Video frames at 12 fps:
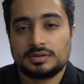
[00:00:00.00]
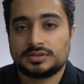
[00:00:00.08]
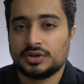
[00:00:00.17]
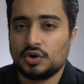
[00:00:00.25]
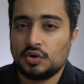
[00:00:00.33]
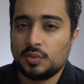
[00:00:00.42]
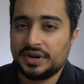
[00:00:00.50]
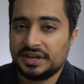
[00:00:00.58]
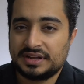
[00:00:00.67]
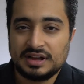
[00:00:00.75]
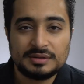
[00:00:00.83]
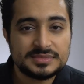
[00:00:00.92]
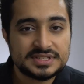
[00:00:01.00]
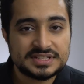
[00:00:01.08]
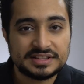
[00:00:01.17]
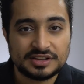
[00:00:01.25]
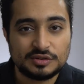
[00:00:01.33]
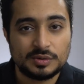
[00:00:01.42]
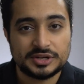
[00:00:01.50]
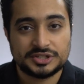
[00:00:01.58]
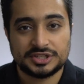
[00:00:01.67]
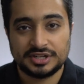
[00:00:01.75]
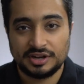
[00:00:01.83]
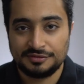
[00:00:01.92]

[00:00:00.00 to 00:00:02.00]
So when it comes to the question